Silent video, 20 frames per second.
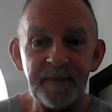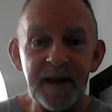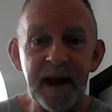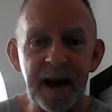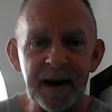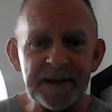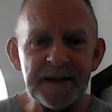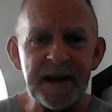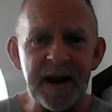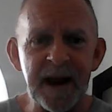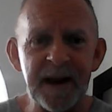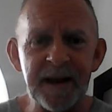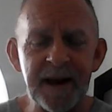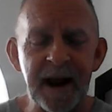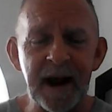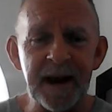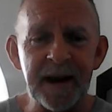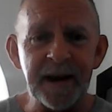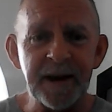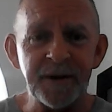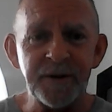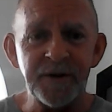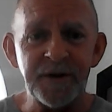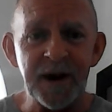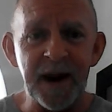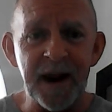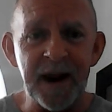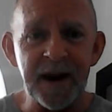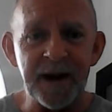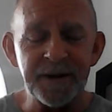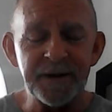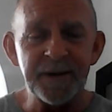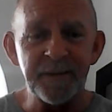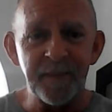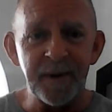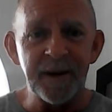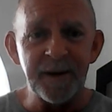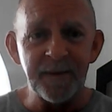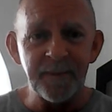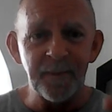I say that in jest,
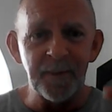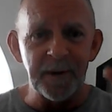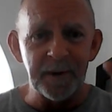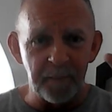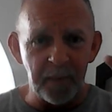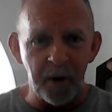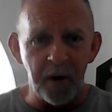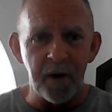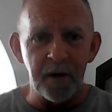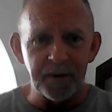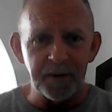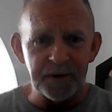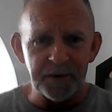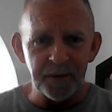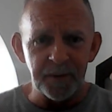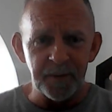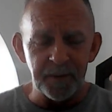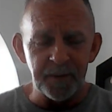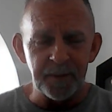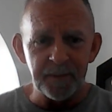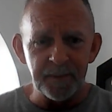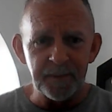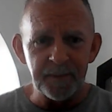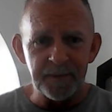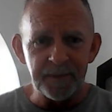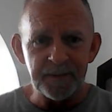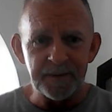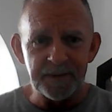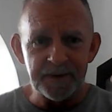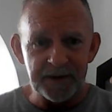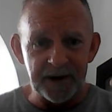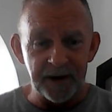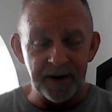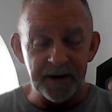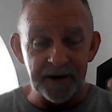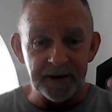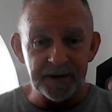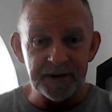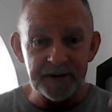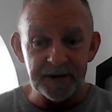but with partial
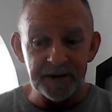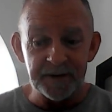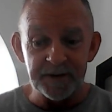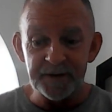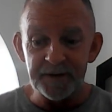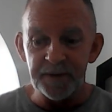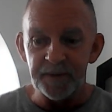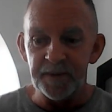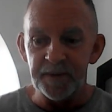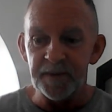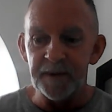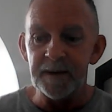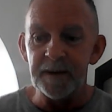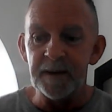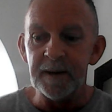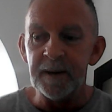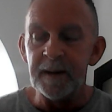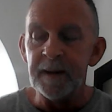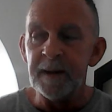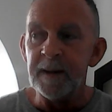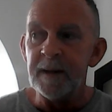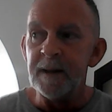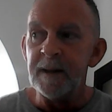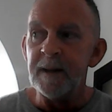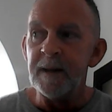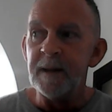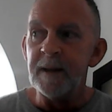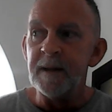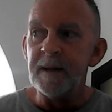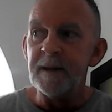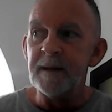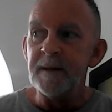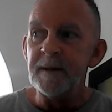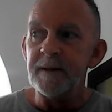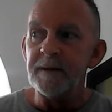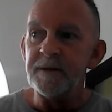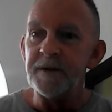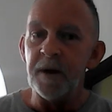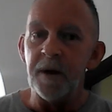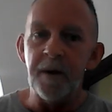seriousness to it.
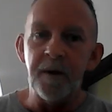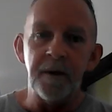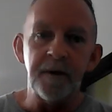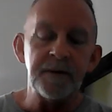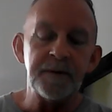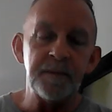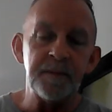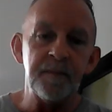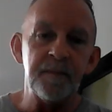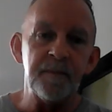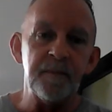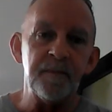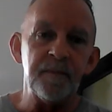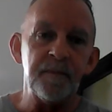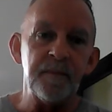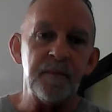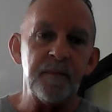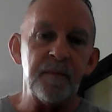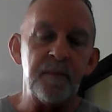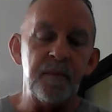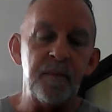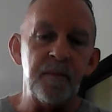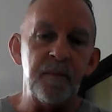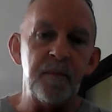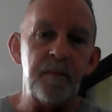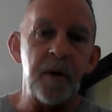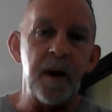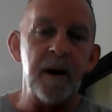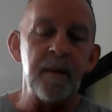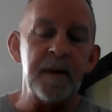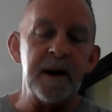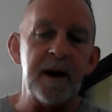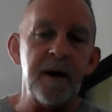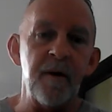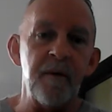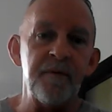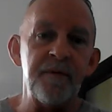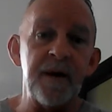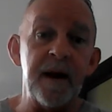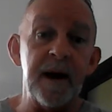So probably
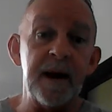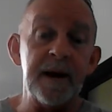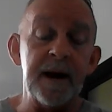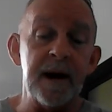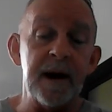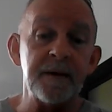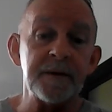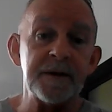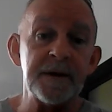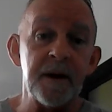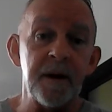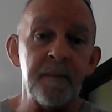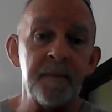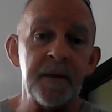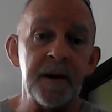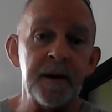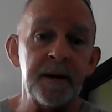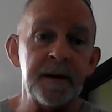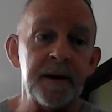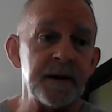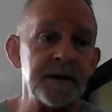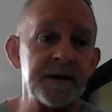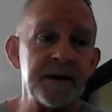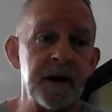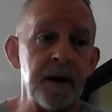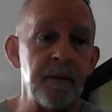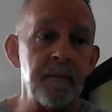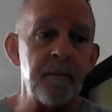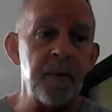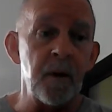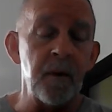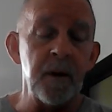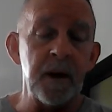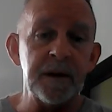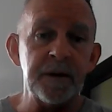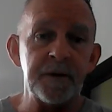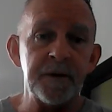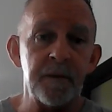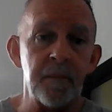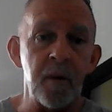going to find out something at some
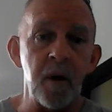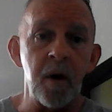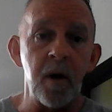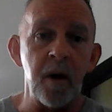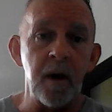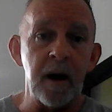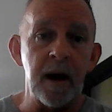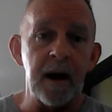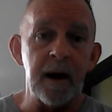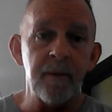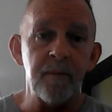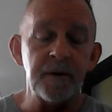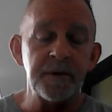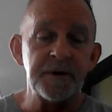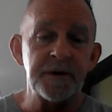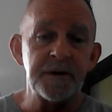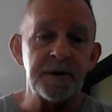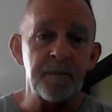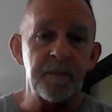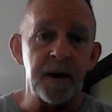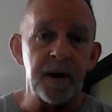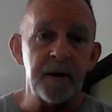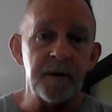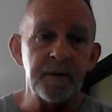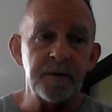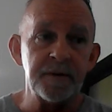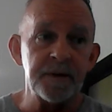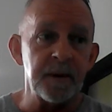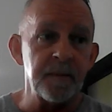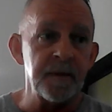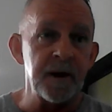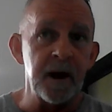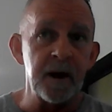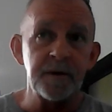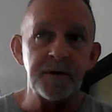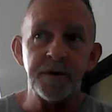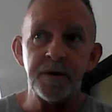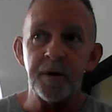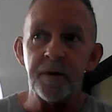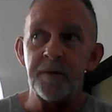point tomorrow, I would suppose. I'm
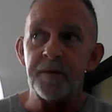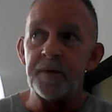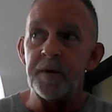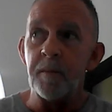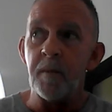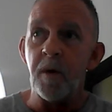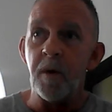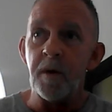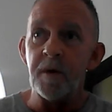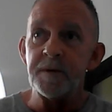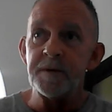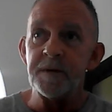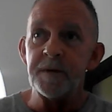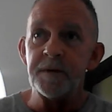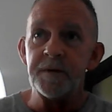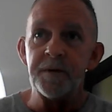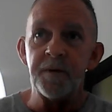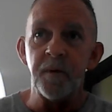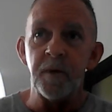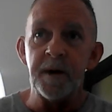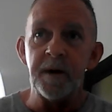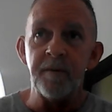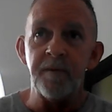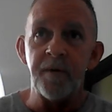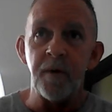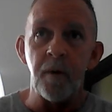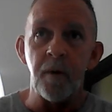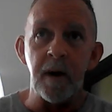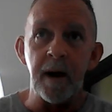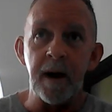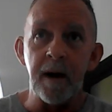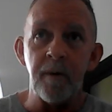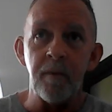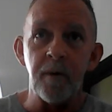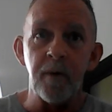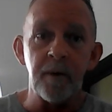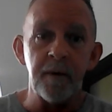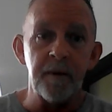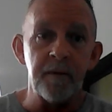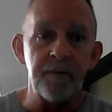not sure if tomorrow's the 24 hour
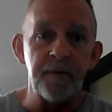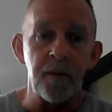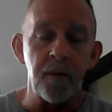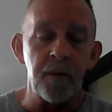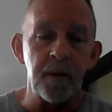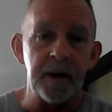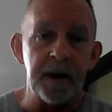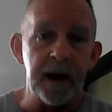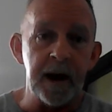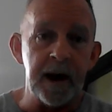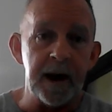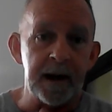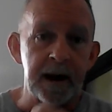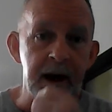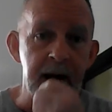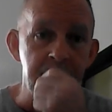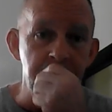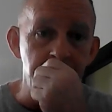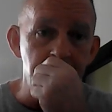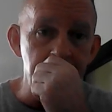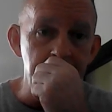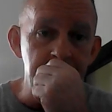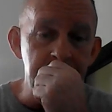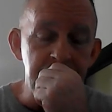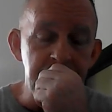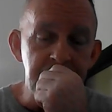or the 48 hour